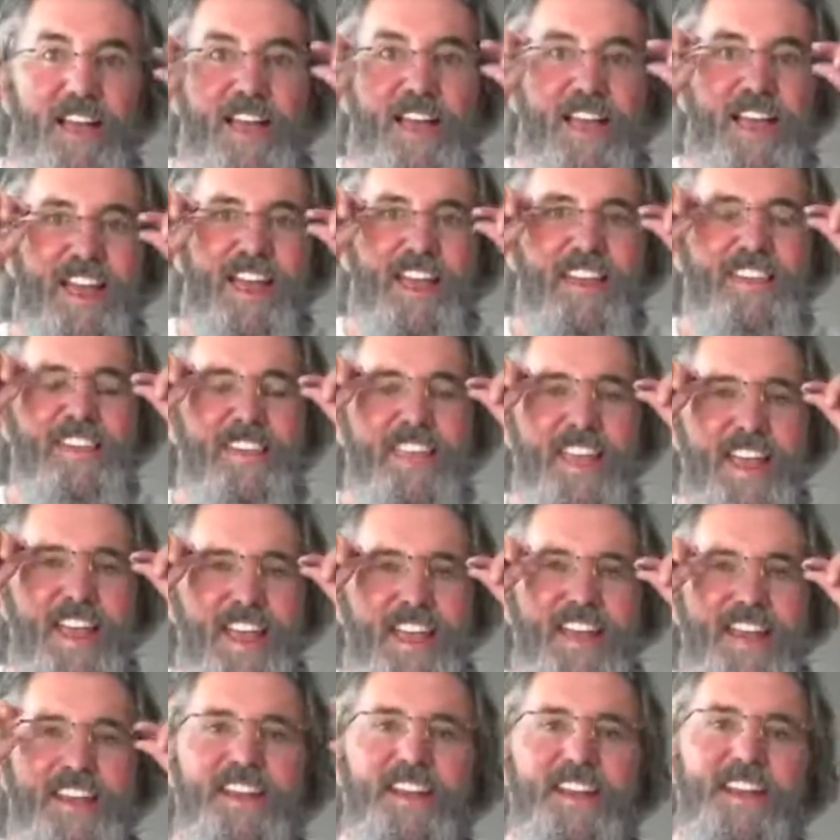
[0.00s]
And
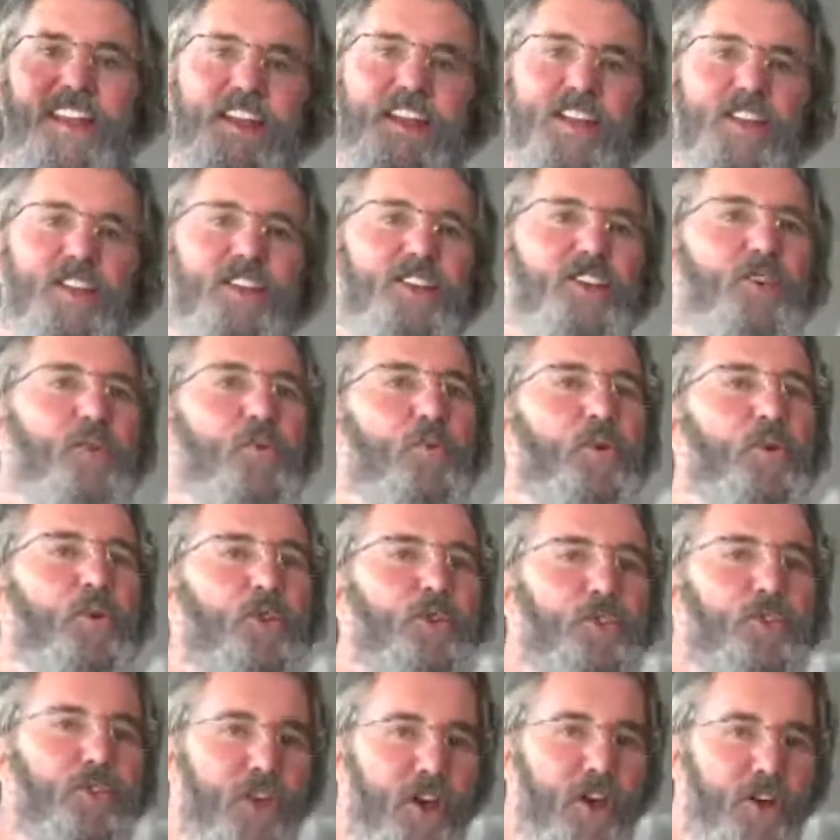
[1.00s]
then you will
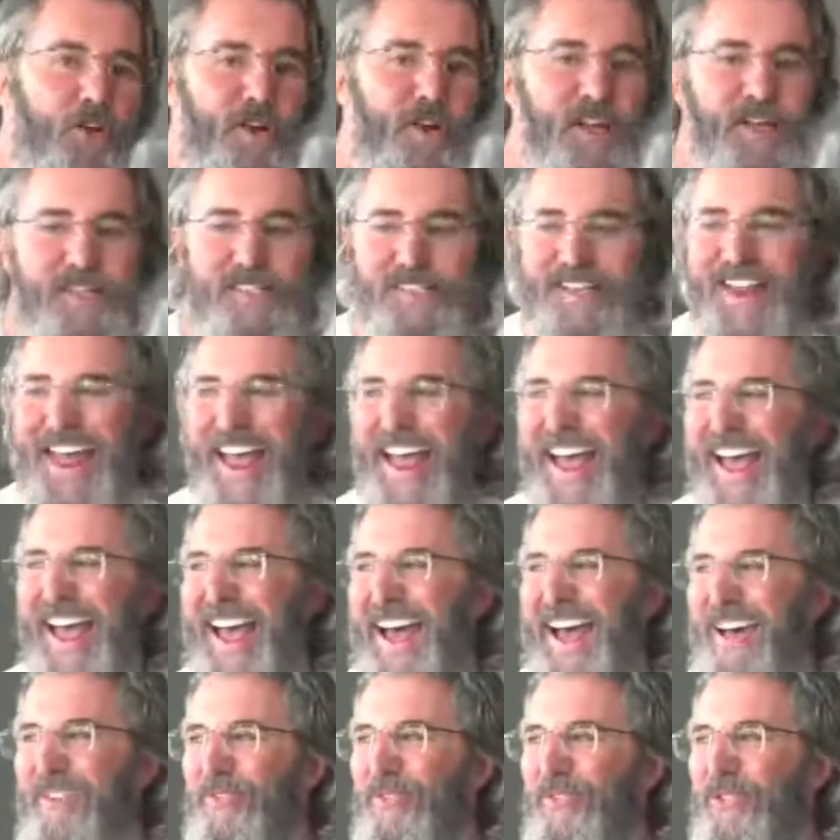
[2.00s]
notice
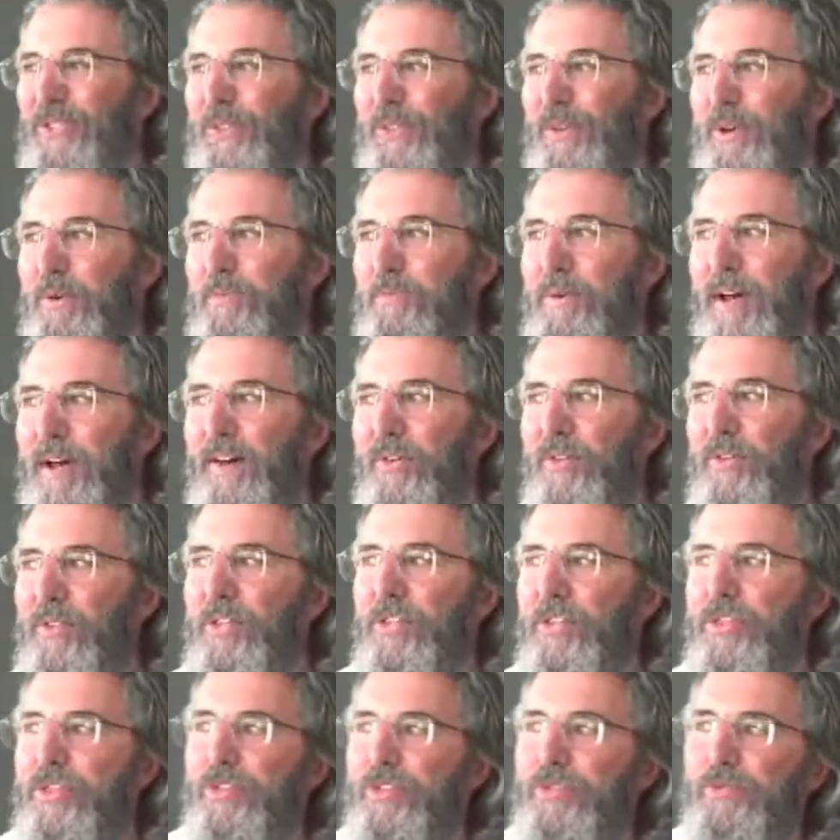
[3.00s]
after about
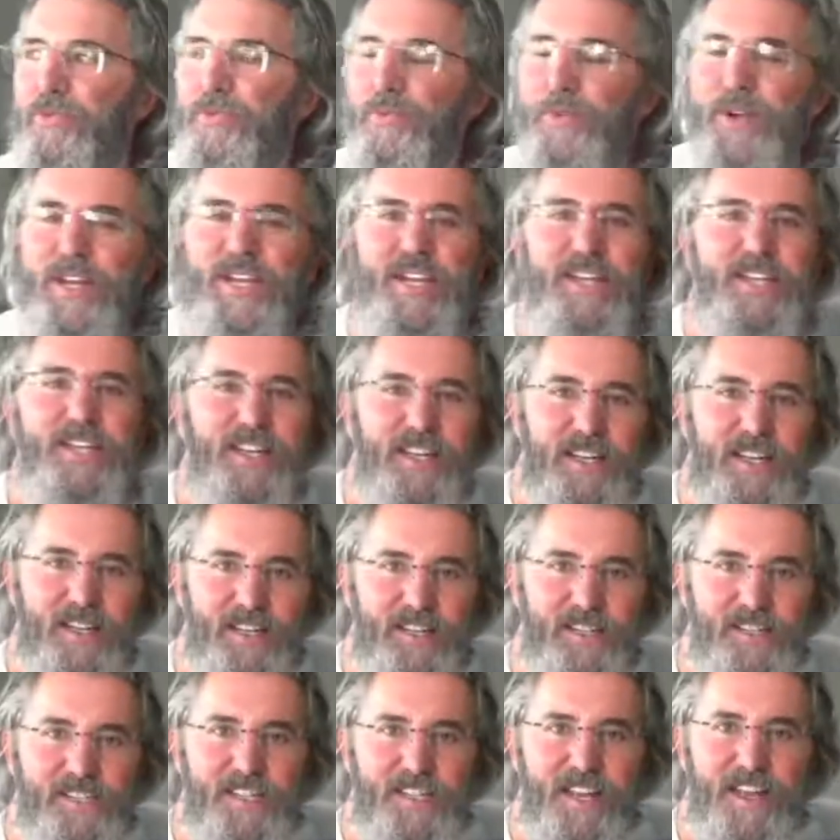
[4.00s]
3
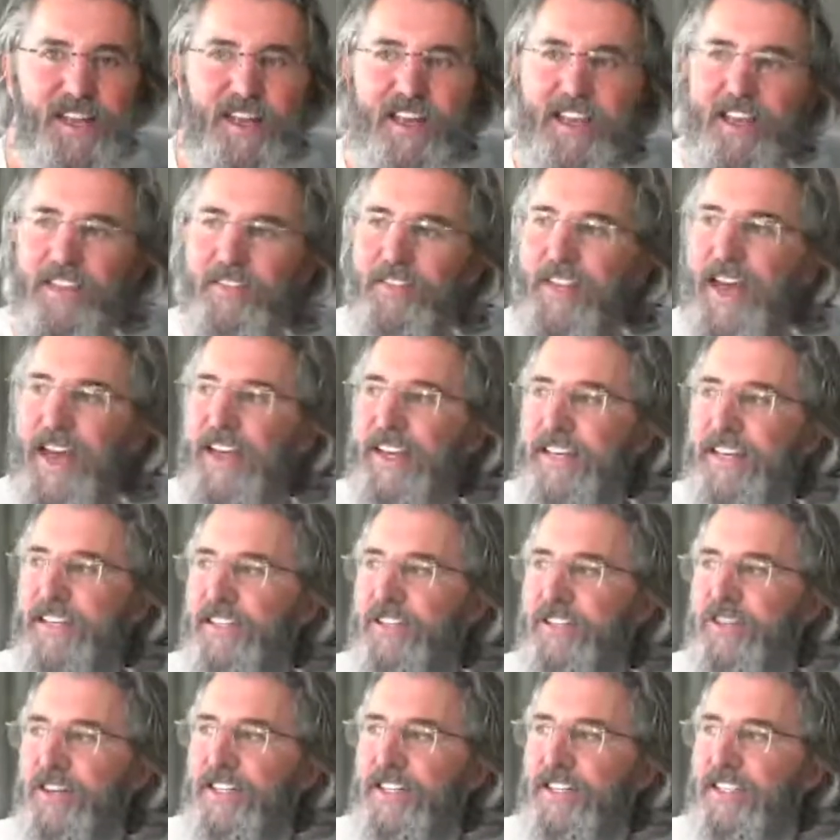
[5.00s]
years that it
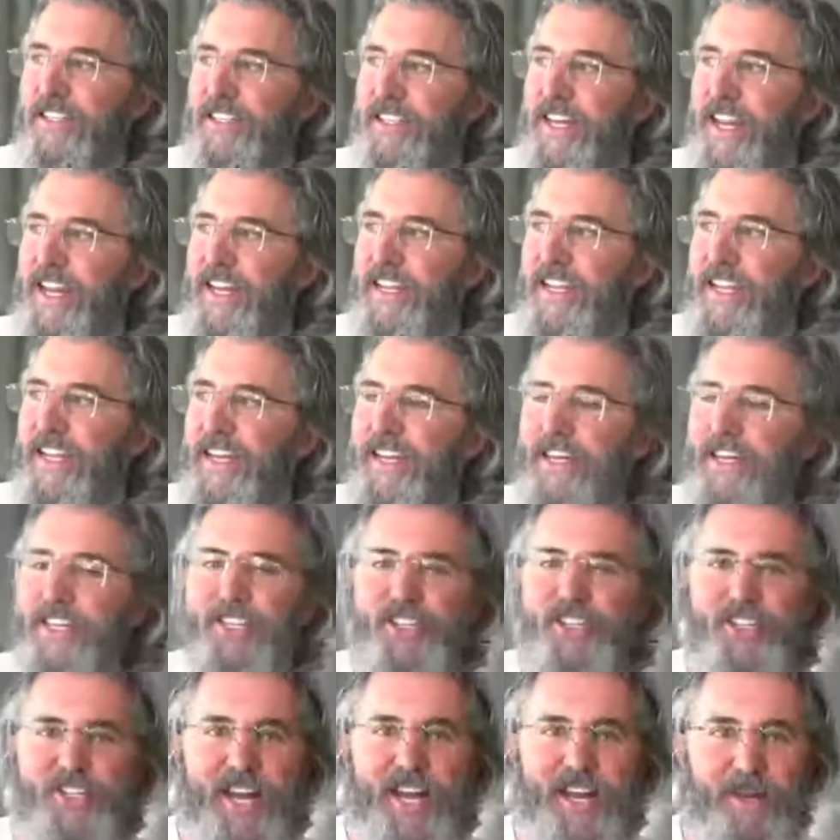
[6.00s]
starts taking the
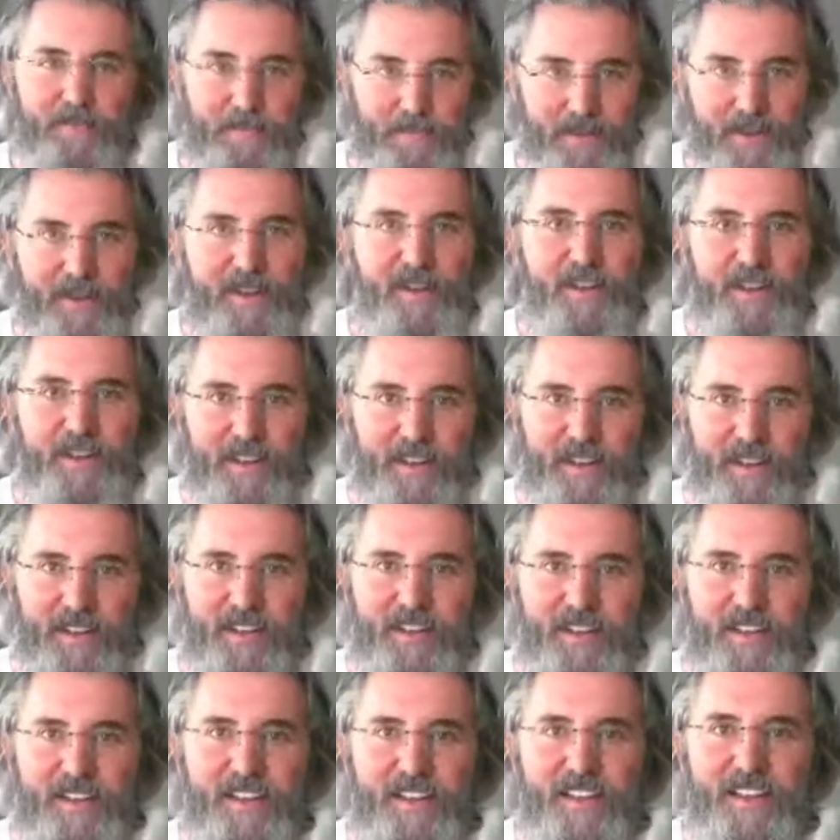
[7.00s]
shape,
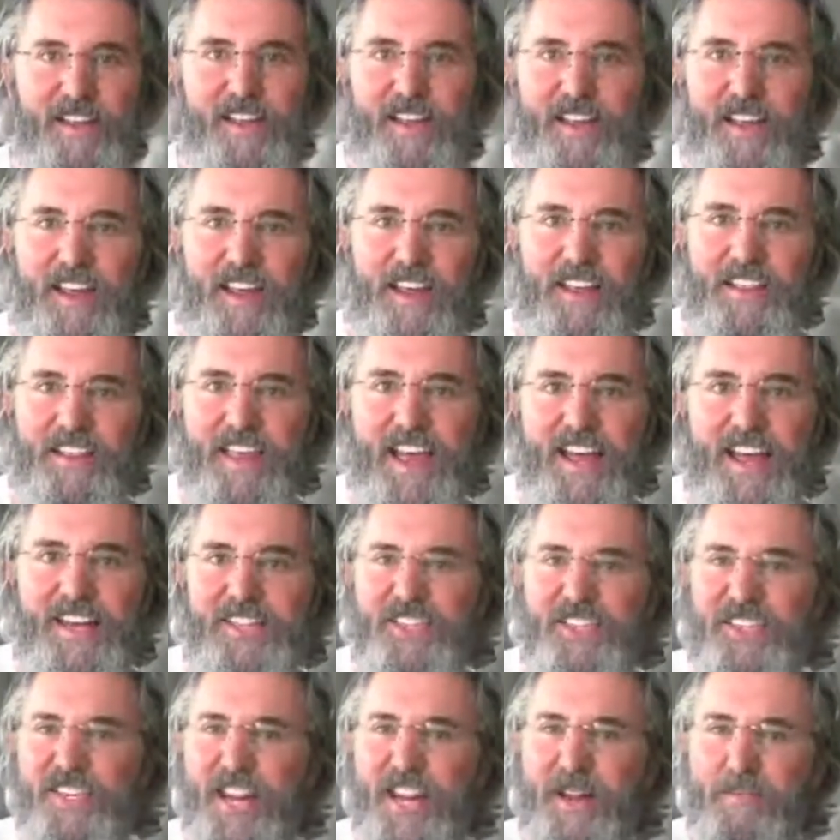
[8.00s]
and that
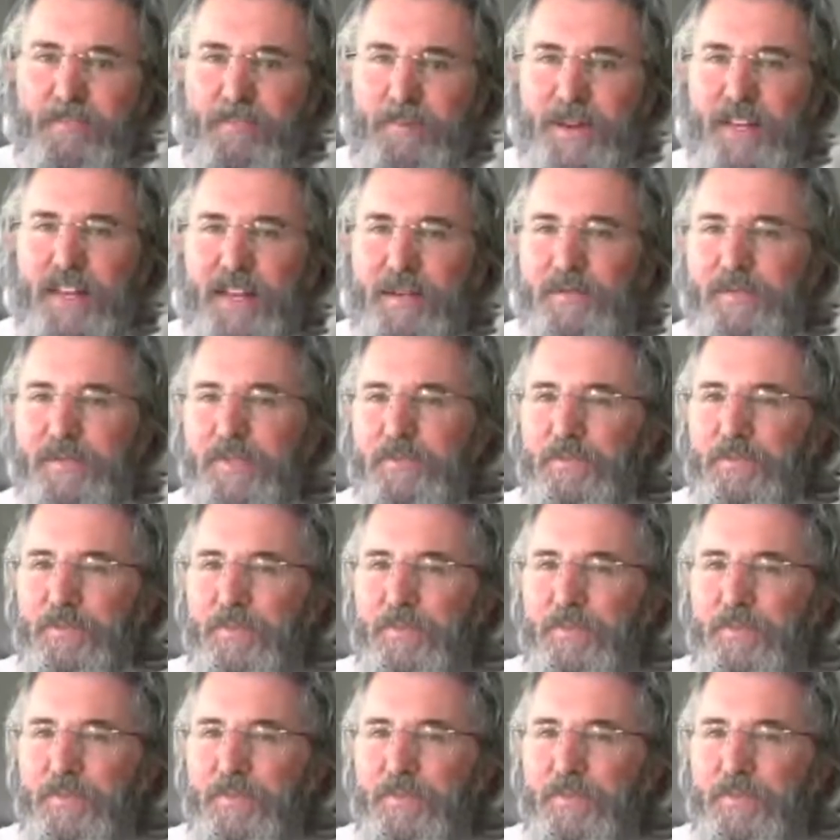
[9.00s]
shape becomes